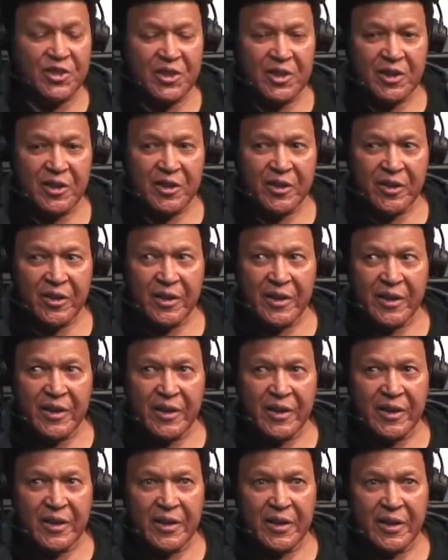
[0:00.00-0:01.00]
year,
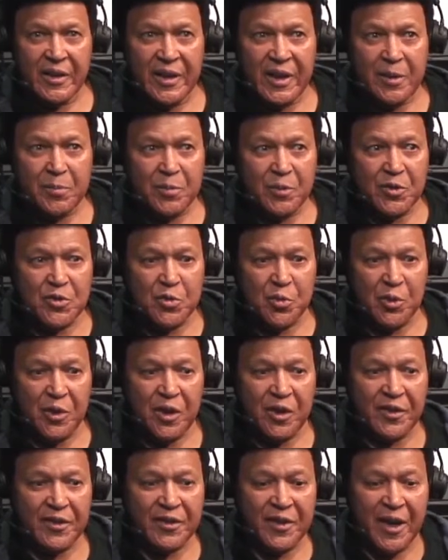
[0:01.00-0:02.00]
April
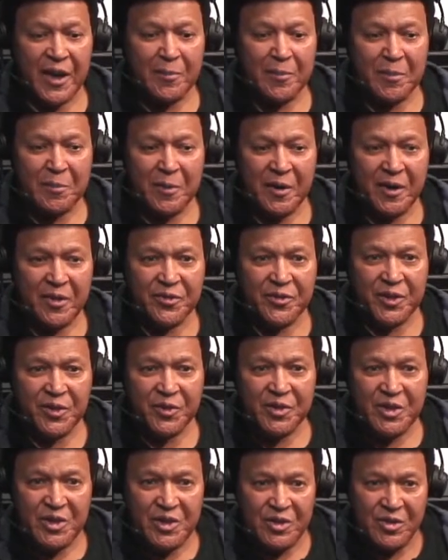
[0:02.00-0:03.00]
12th, I've been married
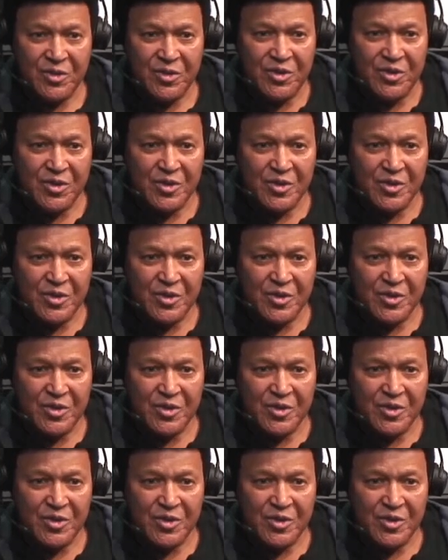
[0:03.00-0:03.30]
50 years.